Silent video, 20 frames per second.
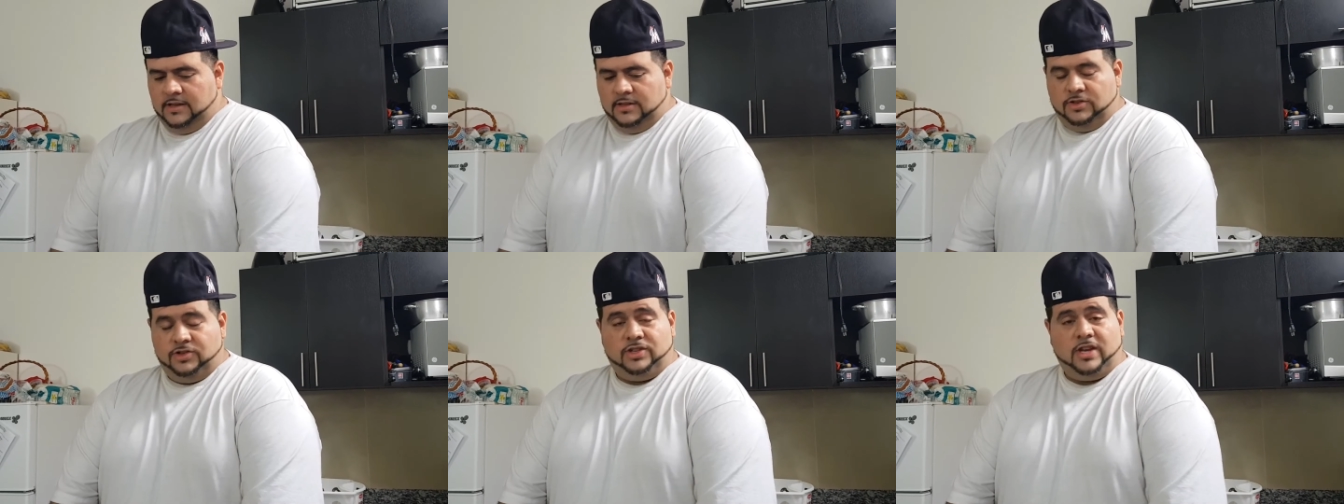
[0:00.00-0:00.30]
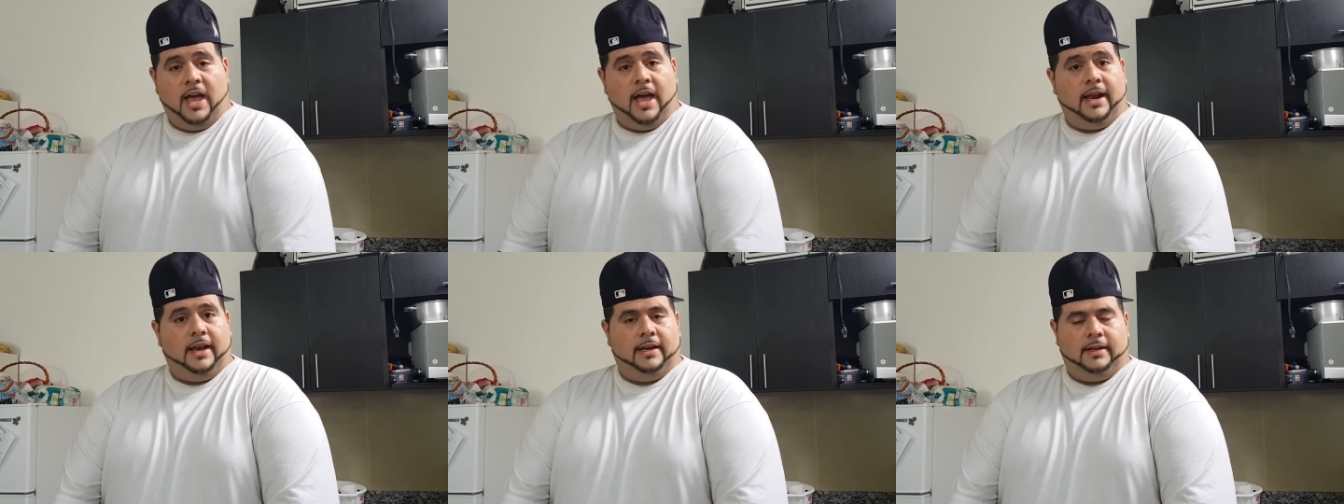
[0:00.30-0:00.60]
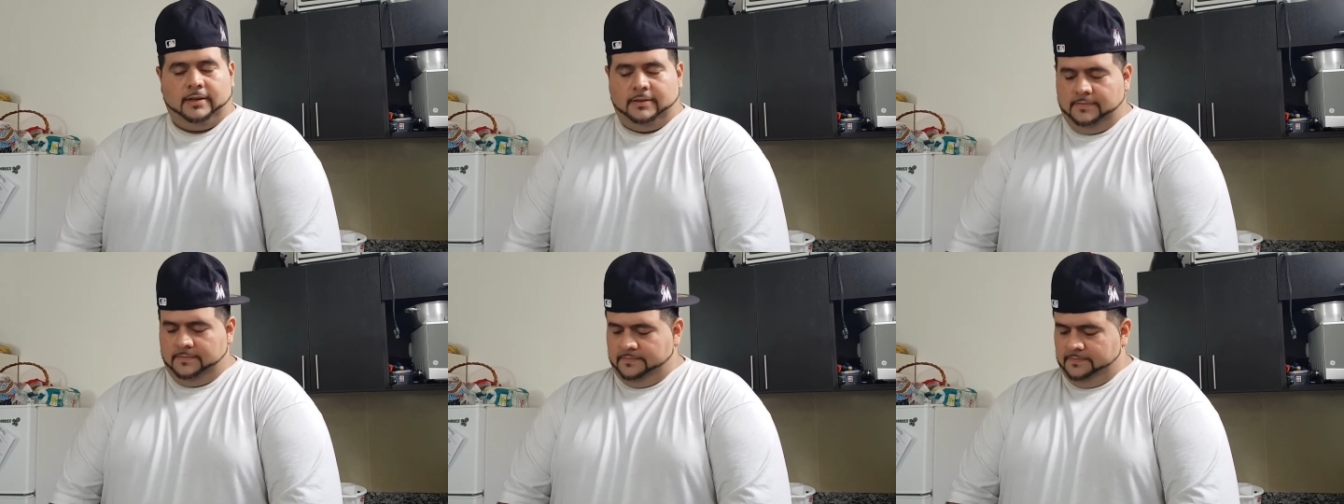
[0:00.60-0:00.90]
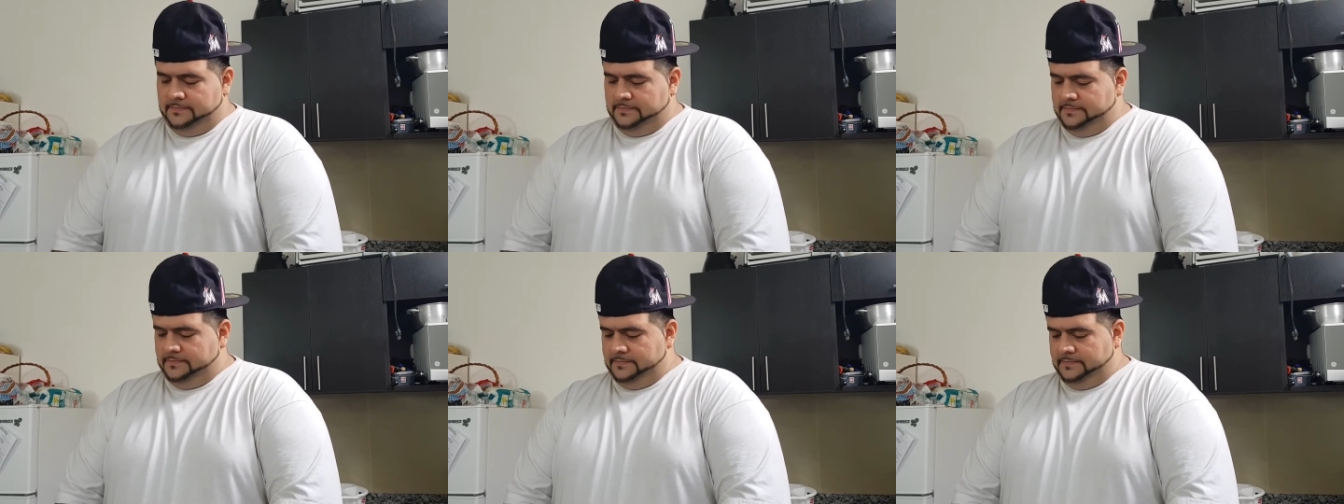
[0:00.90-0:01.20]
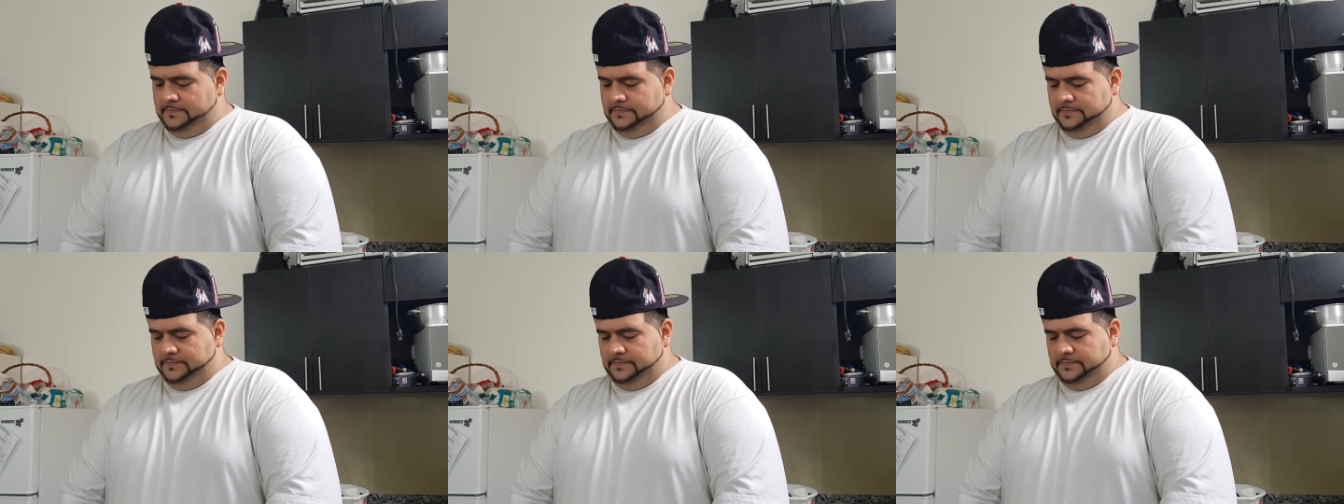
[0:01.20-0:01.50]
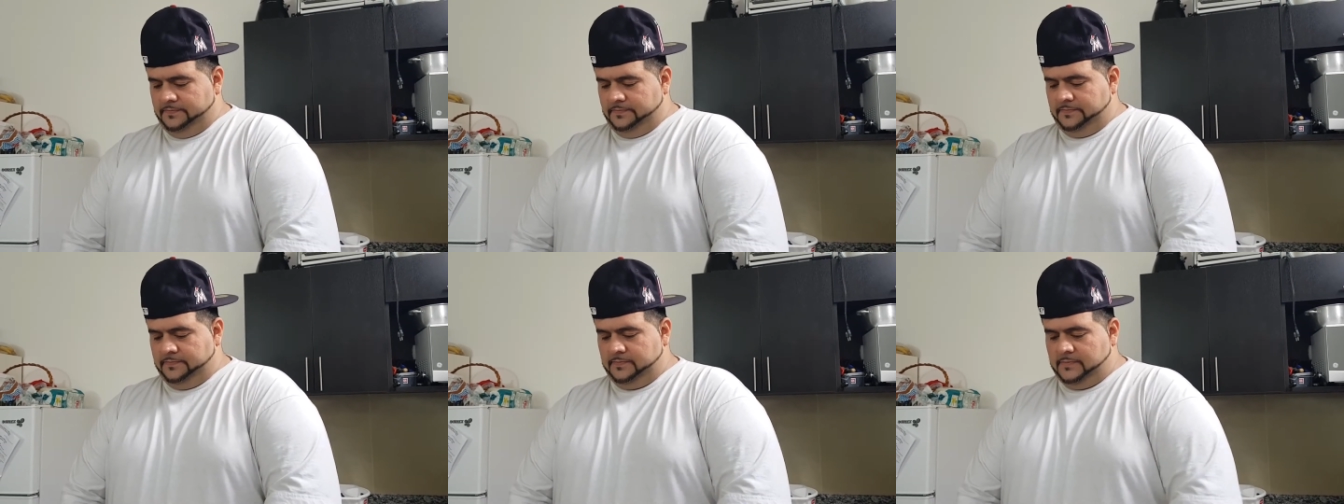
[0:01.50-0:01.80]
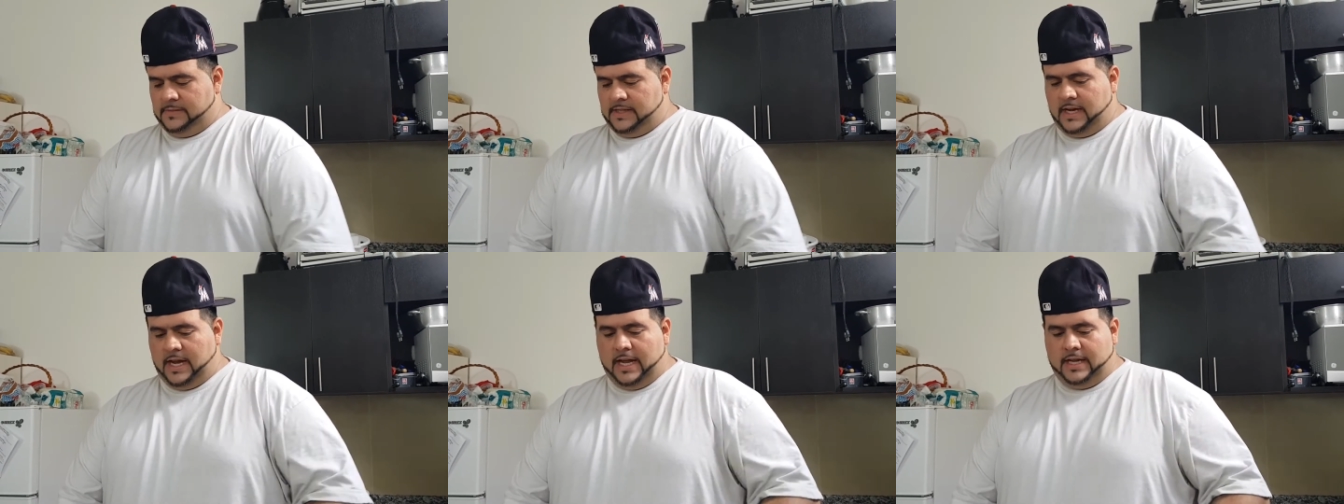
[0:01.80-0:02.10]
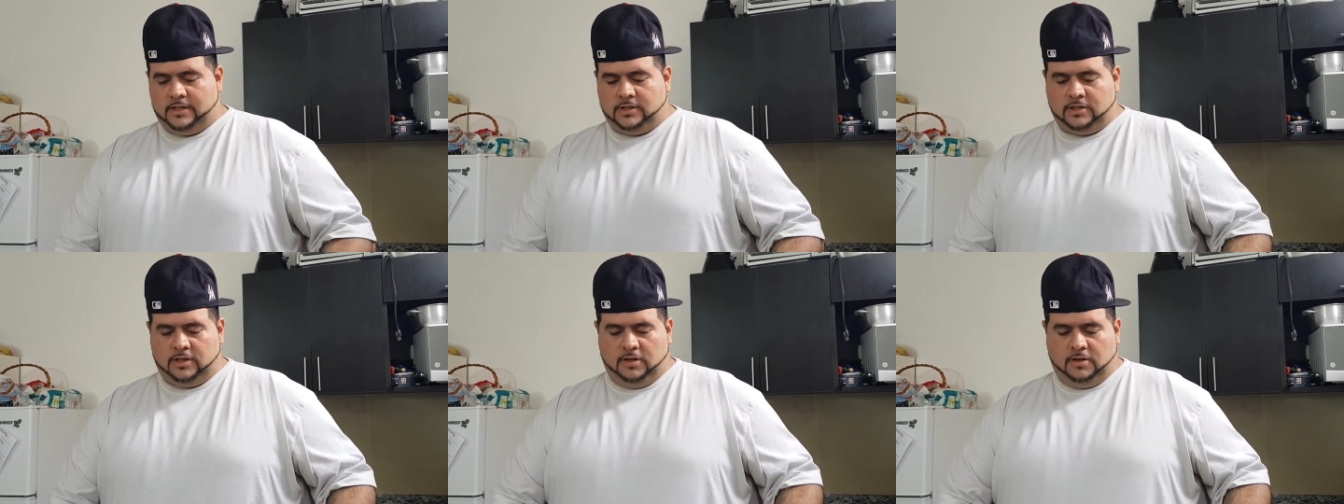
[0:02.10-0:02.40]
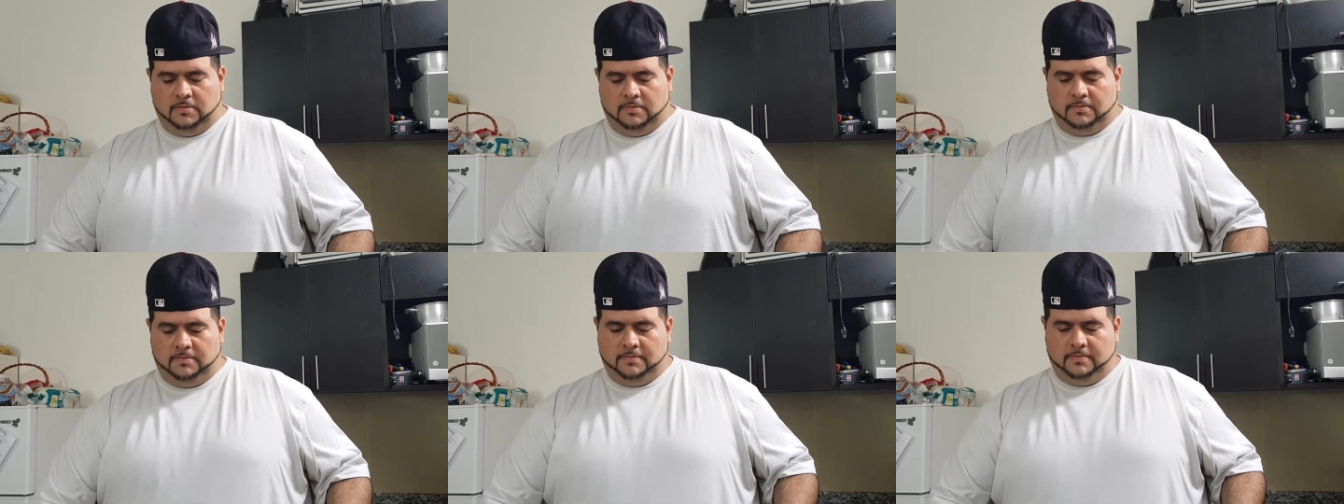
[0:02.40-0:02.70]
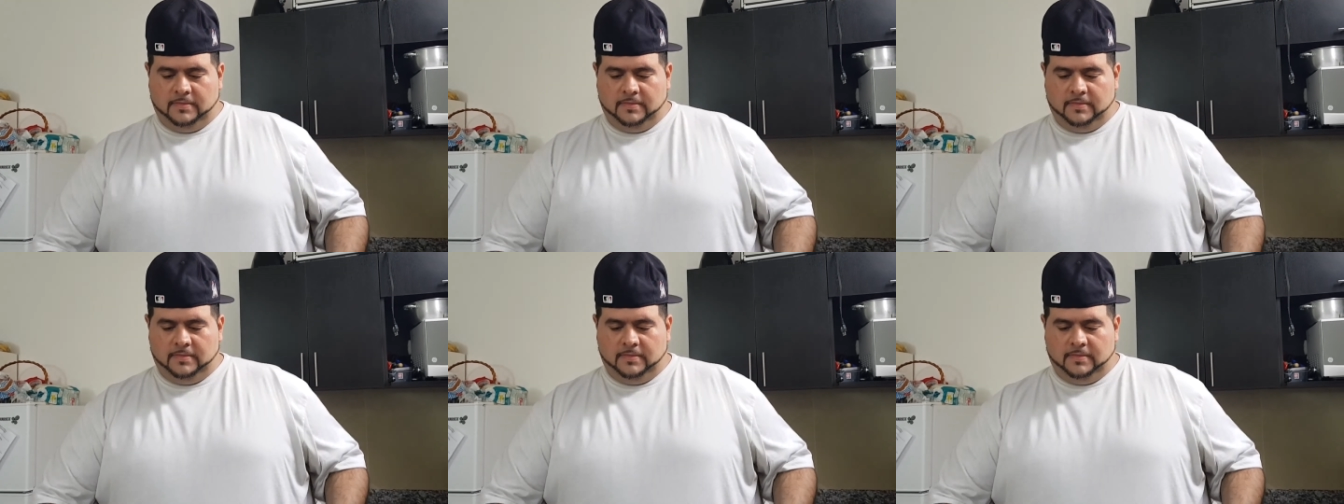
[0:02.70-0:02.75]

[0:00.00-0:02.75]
salad. Got some